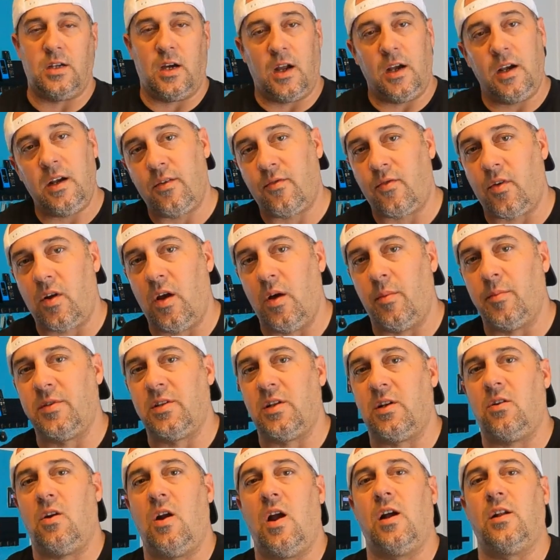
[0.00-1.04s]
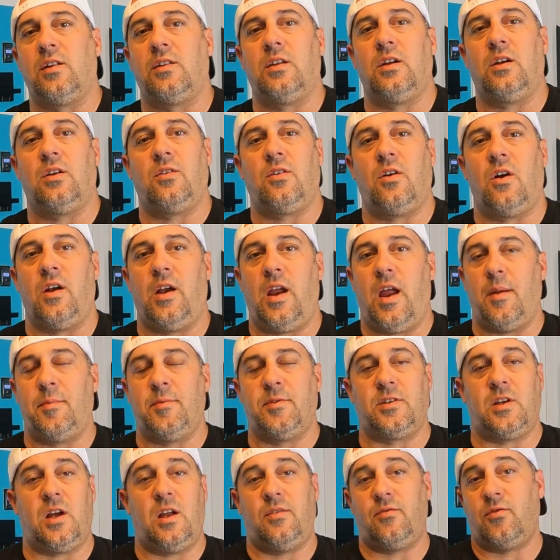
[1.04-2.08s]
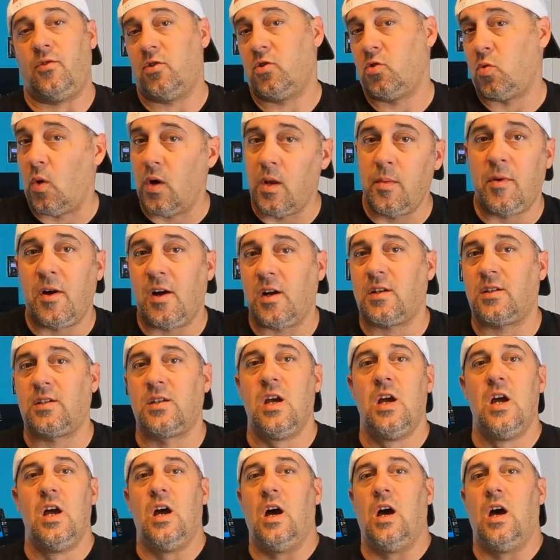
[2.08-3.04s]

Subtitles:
ton of different helmets that are out there on Amazon for 20 bucks,